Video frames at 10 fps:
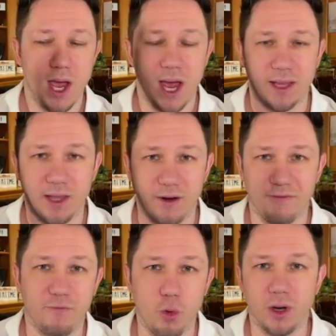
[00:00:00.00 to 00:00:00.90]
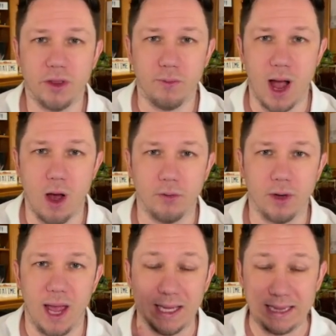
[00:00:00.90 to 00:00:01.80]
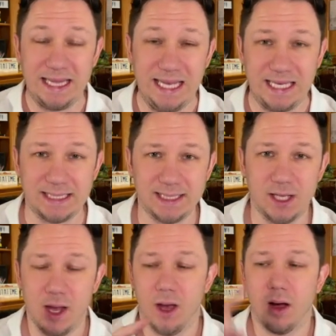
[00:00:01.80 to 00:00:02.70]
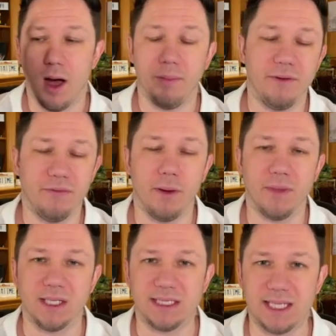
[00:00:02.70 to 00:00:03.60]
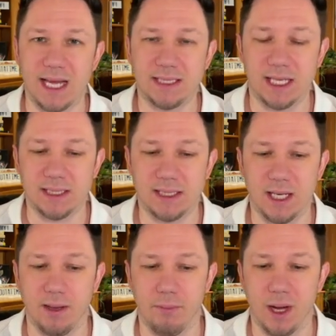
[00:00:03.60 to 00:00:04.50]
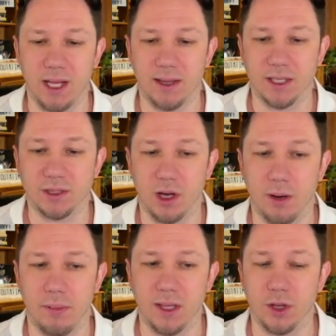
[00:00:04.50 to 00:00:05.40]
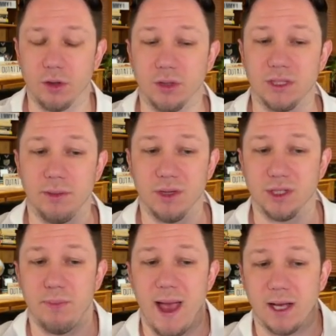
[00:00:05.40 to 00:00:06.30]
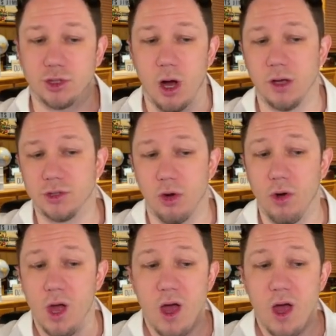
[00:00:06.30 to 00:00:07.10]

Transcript: and then a fourth round at least coming from the states and city money that is going to be in the third stimulus package also.